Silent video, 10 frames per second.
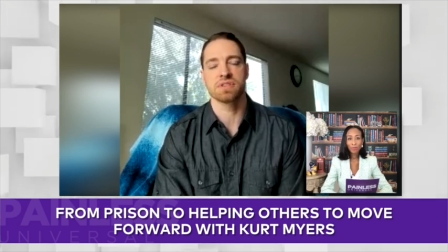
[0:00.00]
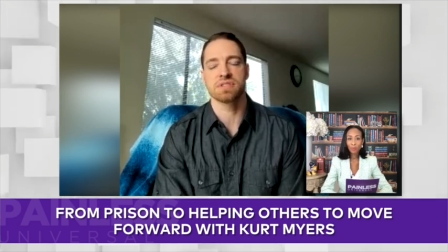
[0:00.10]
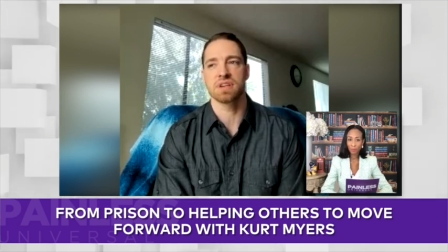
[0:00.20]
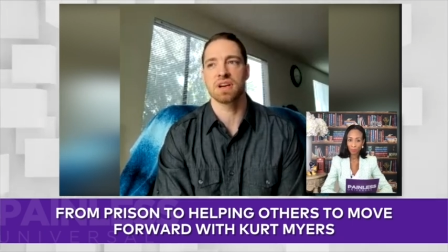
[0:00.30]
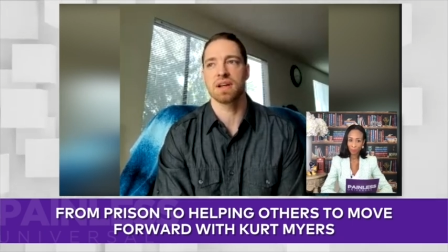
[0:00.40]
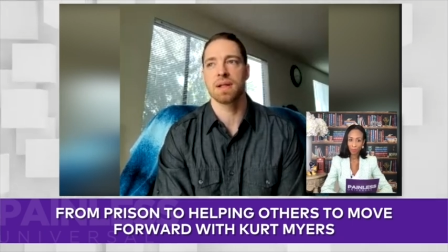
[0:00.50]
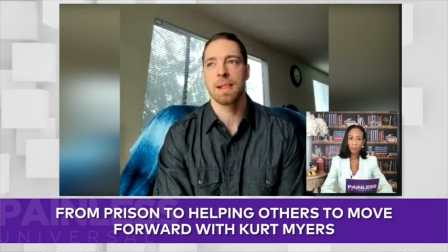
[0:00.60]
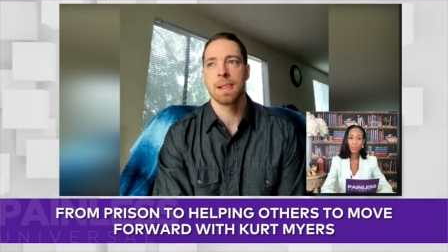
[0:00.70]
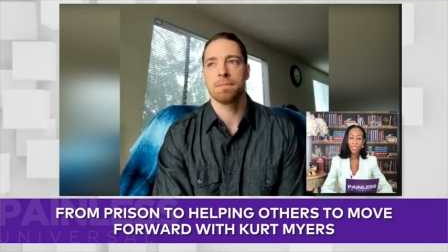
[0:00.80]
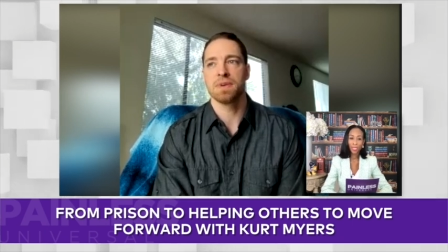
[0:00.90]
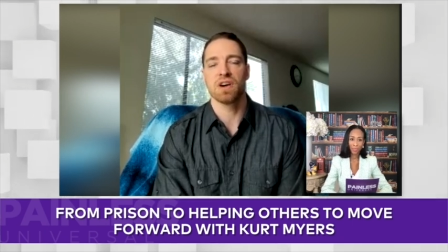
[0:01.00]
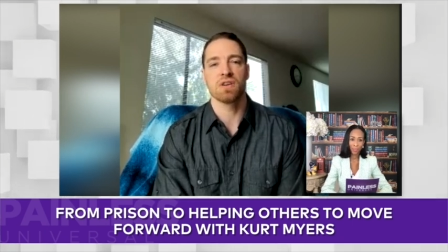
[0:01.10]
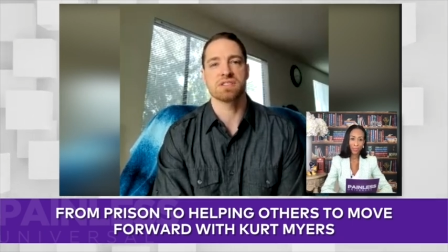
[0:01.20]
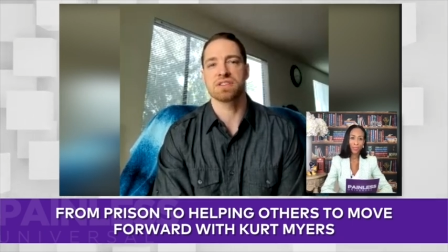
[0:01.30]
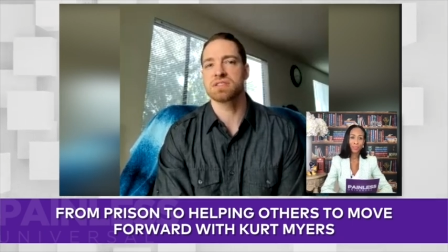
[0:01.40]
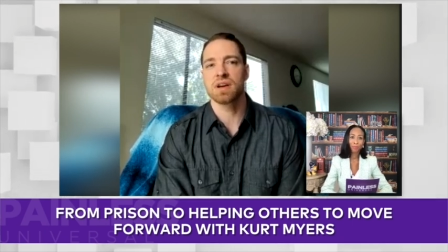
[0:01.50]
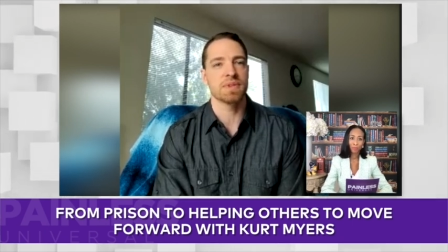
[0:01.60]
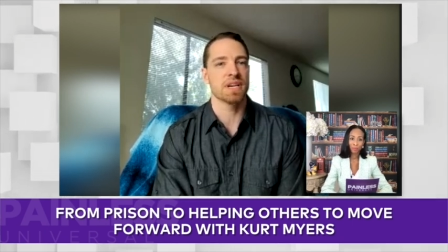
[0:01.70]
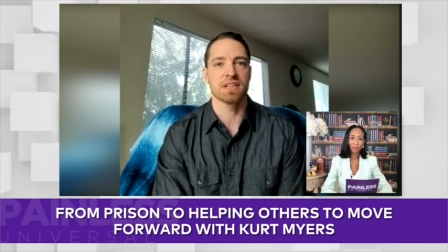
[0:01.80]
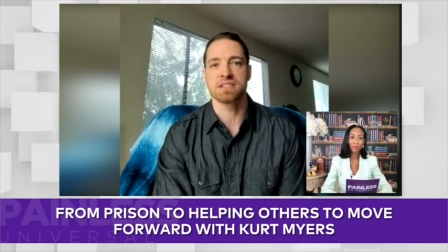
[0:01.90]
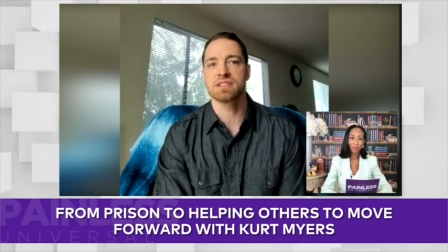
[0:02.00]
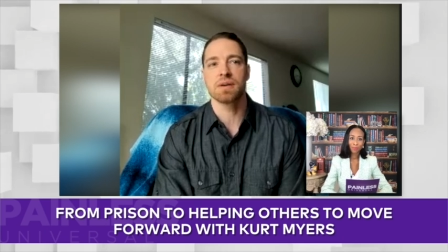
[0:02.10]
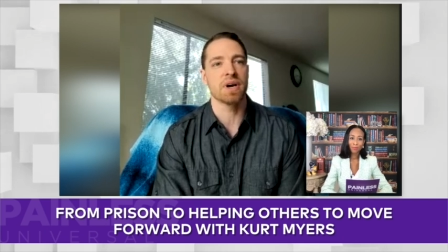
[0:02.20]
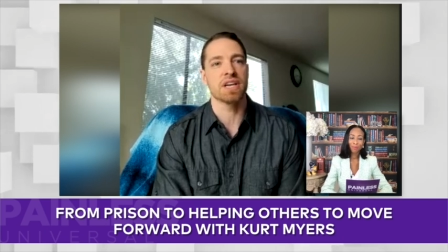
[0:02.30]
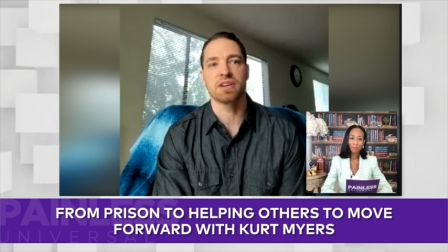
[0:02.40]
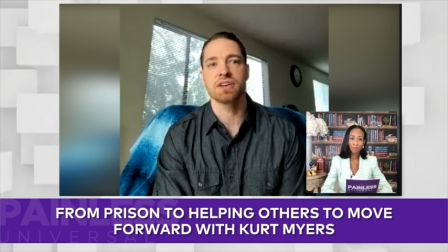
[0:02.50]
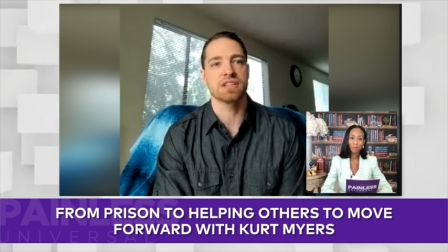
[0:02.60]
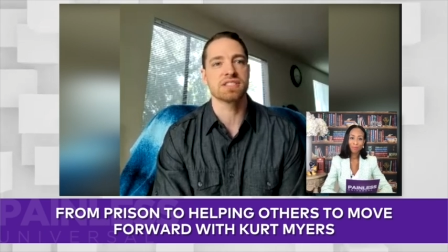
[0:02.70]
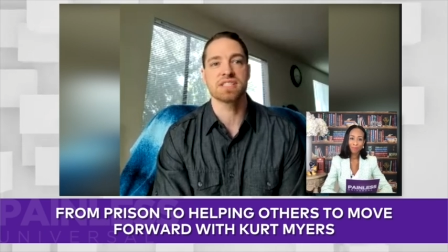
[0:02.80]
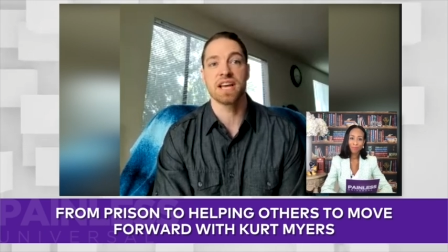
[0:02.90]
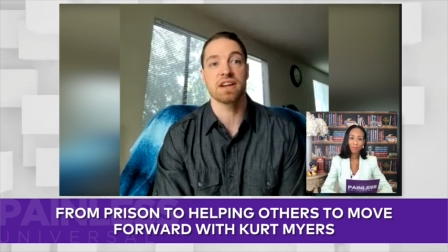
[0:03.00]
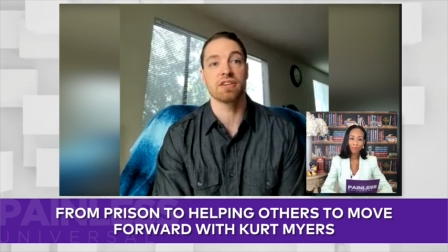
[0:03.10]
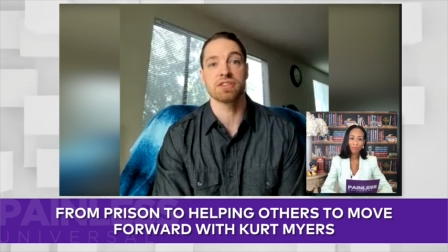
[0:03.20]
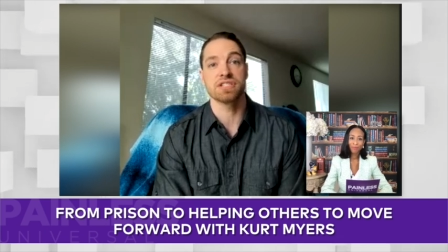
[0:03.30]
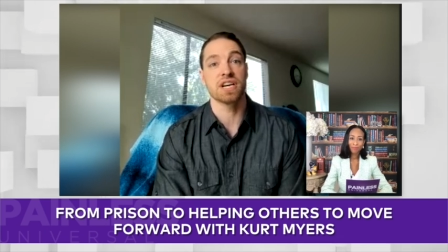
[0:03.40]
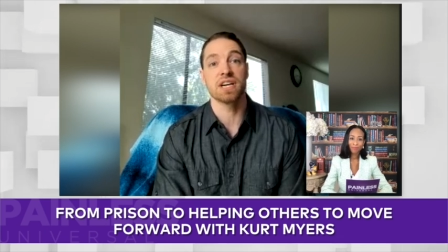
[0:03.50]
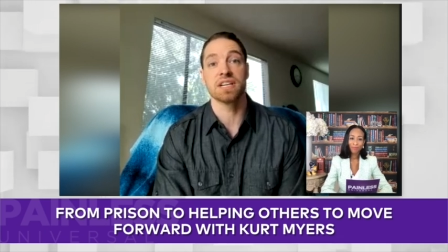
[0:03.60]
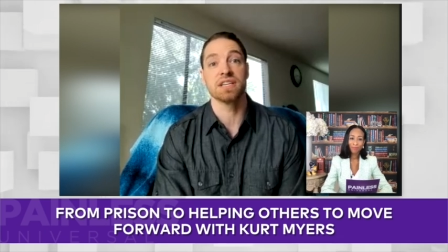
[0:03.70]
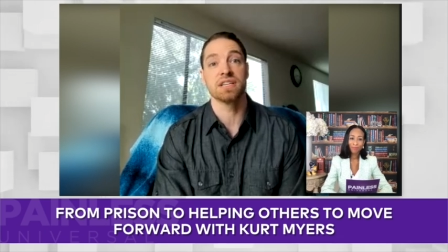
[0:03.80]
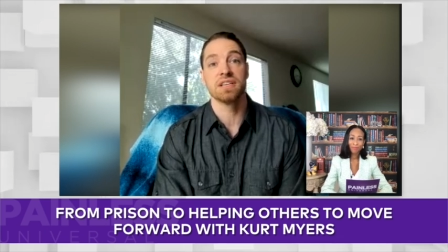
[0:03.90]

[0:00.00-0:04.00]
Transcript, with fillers: Is uh, you yeah. know, is there something that somebody could have said or done